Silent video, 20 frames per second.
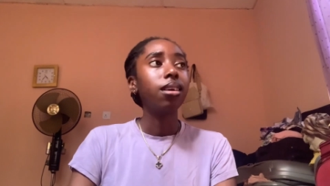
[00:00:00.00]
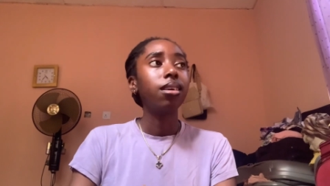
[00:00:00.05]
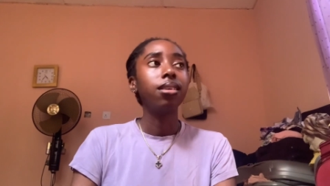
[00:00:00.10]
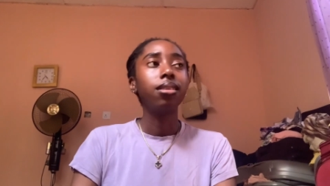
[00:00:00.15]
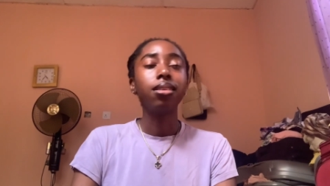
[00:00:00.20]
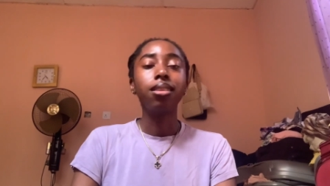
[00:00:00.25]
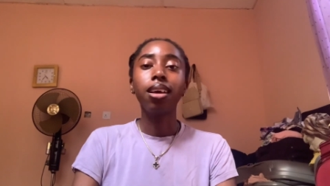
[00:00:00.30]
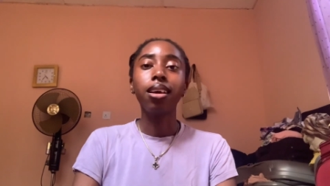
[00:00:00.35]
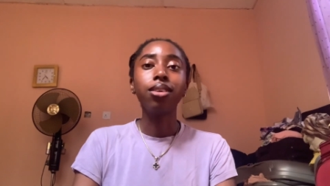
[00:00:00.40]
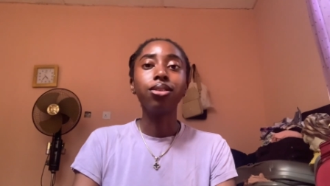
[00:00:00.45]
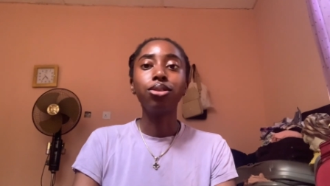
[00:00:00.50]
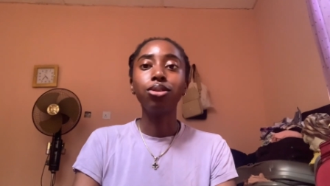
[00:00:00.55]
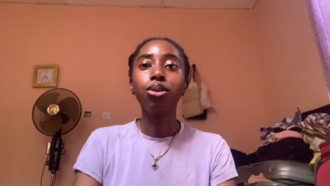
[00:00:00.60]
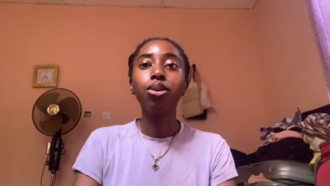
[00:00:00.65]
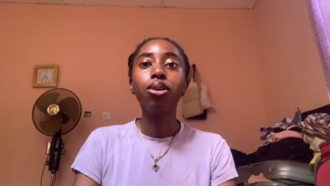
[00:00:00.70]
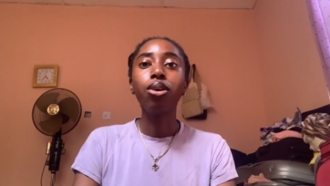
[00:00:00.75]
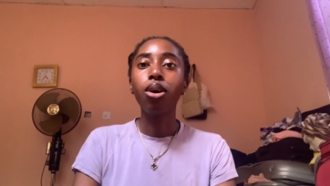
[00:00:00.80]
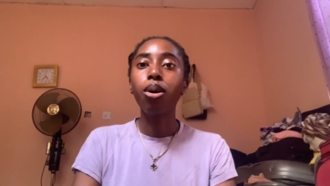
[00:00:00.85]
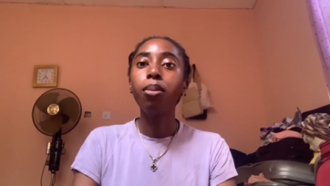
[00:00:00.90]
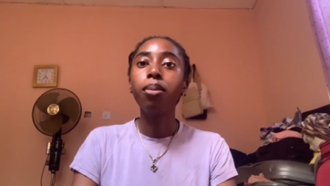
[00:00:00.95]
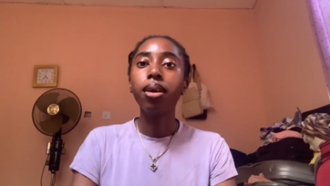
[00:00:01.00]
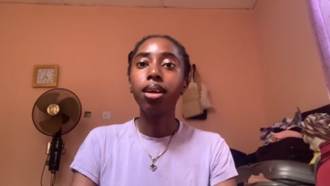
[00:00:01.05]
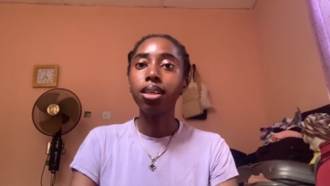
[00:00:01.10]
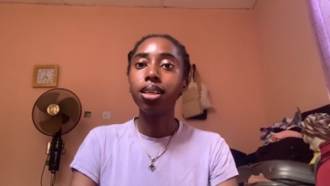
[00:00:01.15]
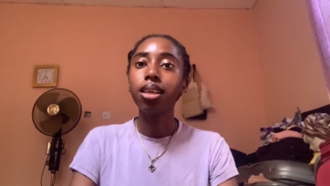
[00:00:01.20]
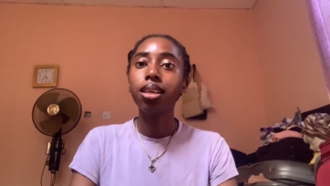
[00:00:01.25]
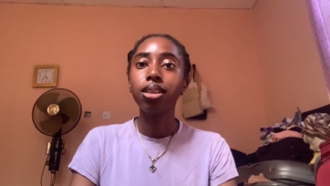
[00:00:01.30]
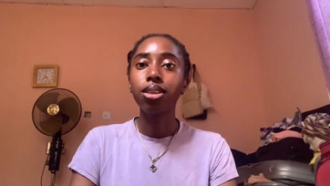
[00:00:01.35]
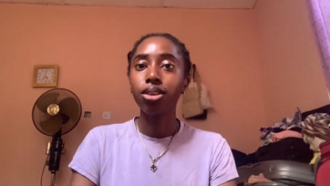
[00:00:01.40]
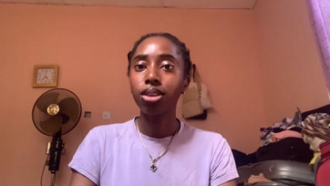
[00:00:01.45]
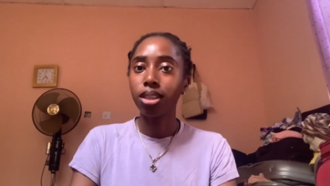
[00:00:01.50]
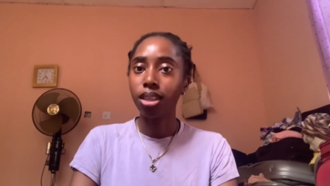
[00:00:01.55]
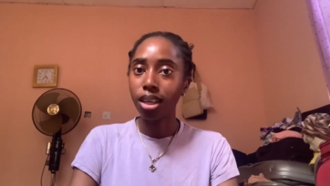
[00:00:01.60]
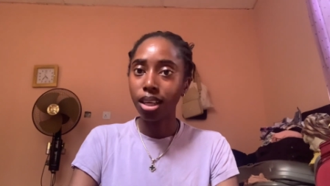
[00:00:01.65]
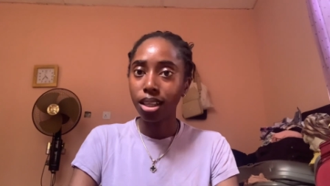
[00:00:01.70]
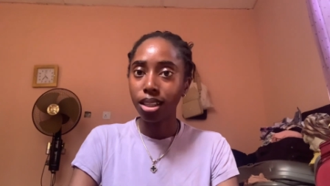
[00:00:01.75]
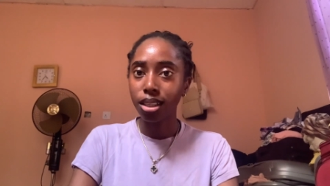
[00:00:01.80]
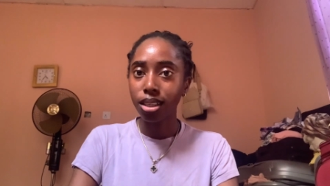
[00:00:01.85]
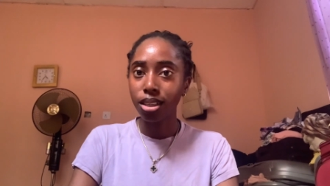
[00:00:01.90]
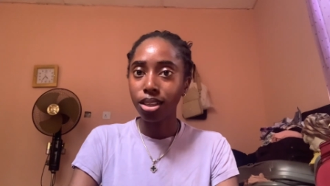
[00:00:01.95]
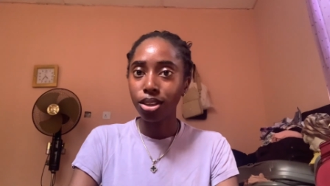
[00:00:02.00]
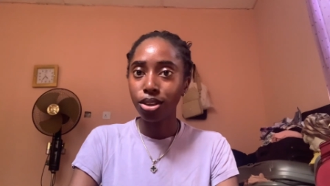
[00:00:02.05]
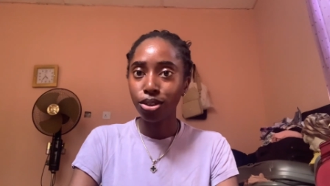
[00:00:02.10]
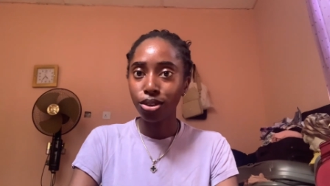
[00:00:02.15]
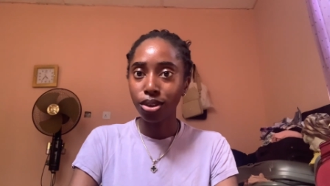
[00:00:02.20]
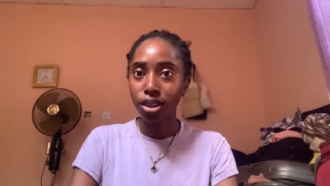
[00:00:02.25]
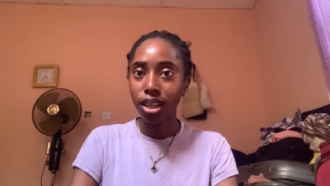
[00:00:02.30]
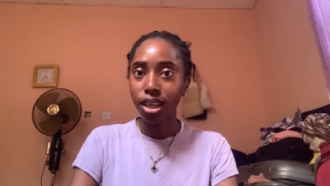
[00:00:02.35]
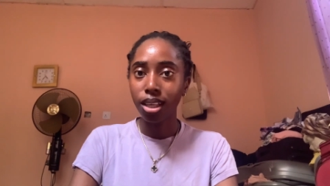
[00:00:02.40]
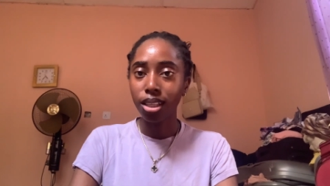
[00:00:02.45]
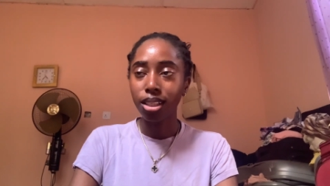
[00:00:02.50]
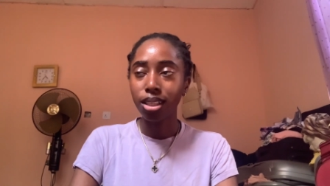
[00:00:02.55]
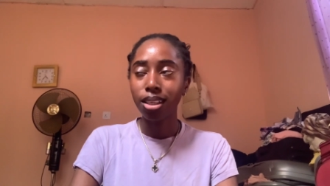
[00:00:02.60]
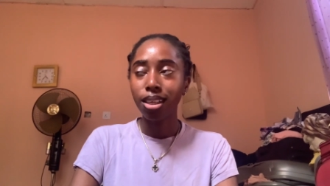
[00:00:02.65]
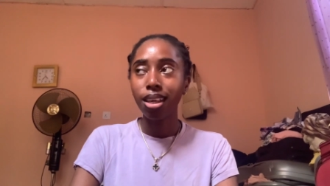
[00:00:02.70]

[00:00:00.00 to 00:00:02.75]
There's no compensation yet. You get.